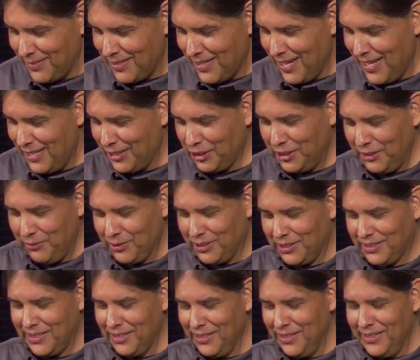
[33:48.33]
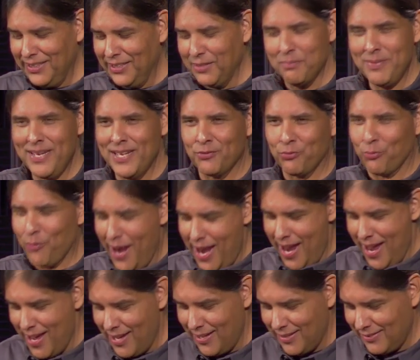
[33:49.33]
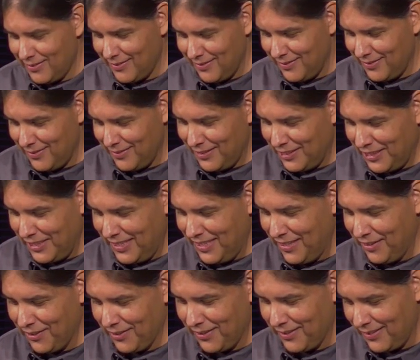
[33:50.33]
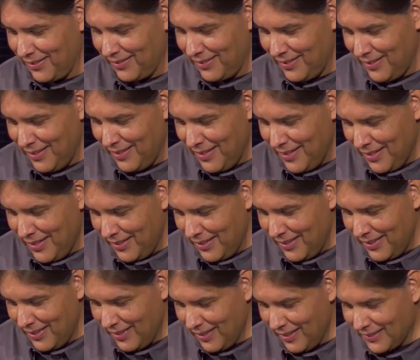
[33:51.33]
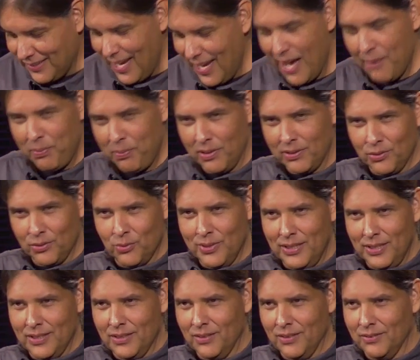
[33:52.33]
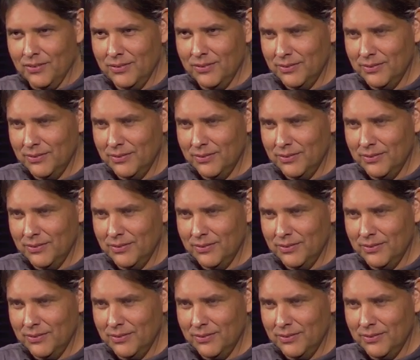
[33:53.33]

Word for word: As she was still in the mid rant, she heard a tap on the window,